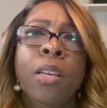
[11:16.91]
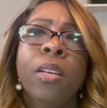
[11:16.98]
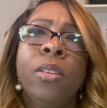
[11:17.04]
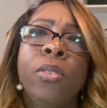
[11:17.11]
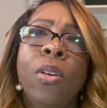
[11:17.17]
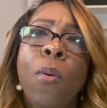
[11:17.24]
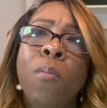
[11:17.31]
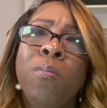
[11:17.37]

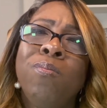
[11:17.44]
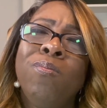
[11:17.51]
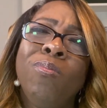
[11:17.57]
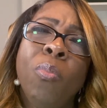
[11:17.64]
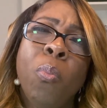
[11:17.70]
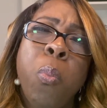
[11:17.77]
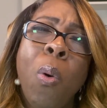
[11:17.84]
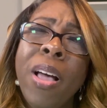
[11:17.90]
So
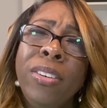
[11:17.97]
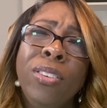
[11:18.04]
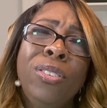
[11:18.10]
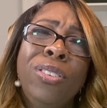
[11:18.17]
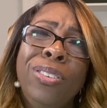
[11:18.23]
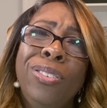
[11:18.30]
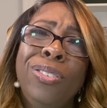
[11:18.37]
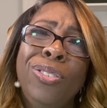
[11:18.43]

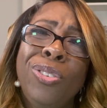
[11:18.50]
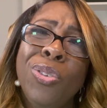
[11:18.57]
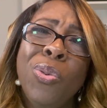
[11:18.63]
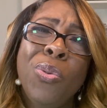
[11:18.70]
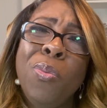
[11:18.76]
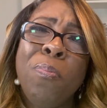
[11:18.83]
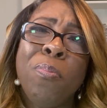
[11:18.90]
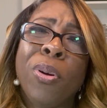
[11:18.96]
what
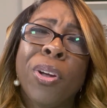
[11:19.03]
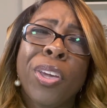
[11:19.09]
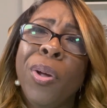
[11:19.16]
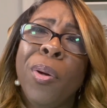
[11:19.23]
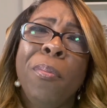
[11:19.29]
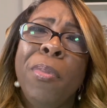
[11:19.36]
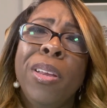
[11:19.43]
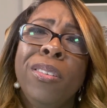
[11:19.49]
do
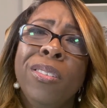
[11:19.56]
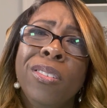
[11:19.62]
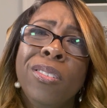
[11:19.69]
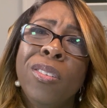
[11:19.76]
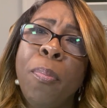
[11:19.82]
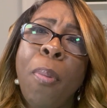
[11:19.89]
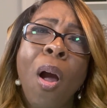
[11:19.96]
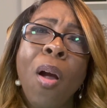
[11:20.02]

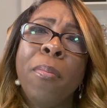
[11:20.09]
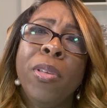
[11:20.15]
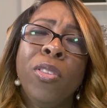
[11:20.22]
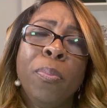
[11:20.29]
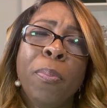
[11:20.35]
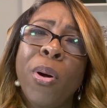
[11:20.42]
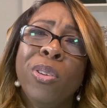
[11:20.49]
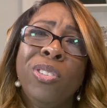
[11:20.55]
procurement
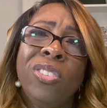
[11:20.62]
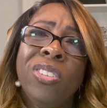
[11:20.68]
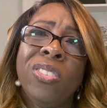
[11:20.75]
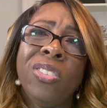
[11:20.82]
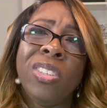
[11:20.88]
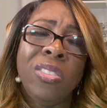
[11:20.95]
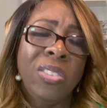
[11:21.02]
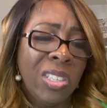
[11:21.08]
departments
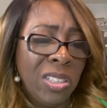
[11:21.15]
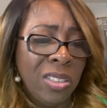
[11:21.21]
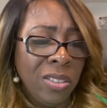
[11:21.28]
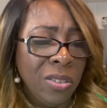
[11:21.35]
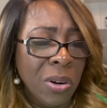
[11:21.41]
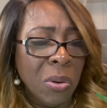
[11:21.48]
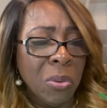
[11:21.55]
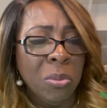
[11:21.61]
purchase? Is it,
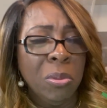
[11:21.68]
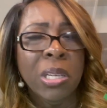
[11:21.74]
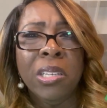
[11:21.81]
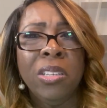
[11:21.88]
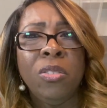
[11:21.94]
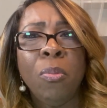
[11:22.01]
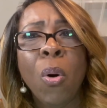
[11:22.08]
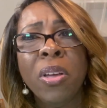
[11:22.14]

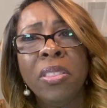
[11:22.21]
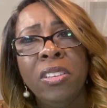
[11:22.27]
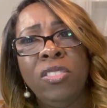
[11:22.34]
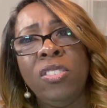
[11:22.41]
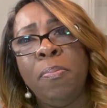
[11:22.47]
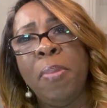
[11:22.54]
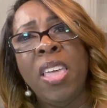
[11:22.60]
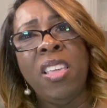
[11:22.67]
it's more than
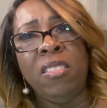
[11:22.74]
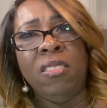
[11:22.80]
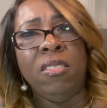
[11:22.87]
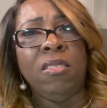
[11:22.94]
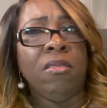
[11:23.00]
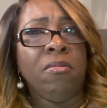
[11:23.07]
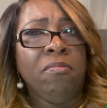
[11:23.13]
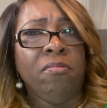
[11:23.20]
just
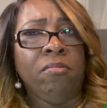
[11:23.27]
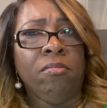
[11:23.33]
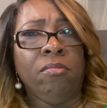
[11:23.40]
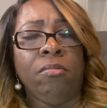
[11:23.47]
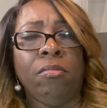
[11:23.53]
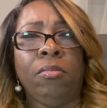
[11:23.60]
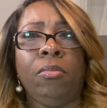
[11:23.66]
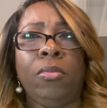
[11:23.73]
pens,
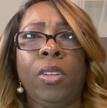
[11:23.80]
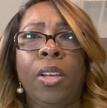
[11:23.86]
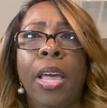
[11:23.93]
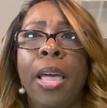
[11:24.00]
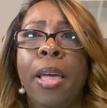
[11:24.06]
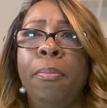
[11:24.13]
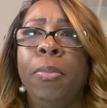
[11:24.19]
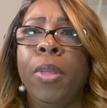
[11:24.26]

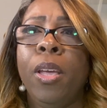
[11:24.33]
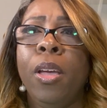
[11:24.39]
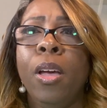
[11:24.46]
okay?